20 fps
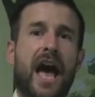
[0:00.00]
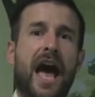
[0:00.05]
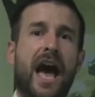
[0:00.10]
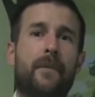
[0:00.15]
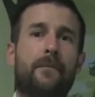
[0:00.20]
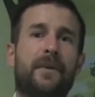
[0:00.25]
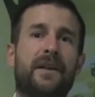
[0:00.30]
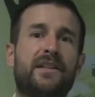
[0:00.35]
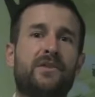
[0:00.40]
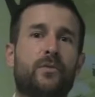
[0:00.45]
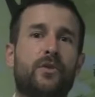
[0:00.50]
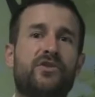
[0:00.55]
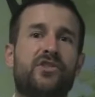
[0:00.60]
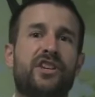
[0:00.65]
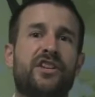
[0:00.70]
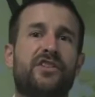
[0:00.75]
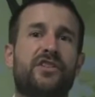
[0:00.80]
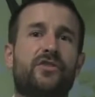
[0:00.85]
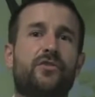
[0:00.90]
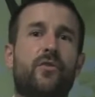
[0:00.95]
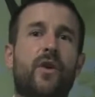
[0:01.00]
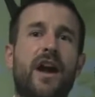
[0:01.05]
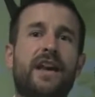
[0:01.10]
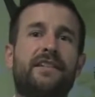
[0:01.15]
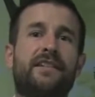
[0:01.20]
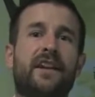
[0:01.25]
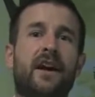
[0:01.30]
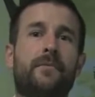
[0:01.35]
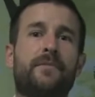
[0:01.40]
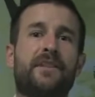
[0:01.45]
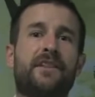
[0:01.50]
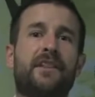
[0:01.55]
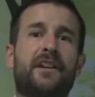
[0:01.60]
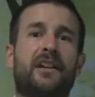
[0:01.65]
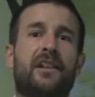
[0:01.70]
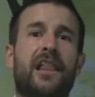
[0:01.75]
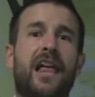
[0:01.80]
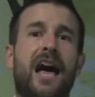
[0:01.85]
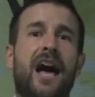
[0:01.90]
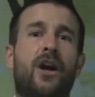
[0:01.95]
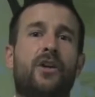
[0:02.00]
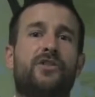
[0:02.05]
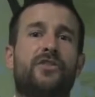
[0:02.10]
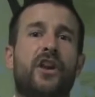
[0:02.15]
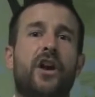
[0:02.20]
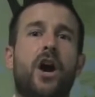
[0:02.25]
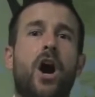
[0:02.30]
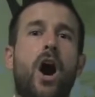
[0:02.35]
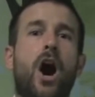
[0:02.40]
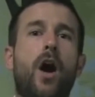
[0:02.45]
happens when Jesus Christ comes in the clouds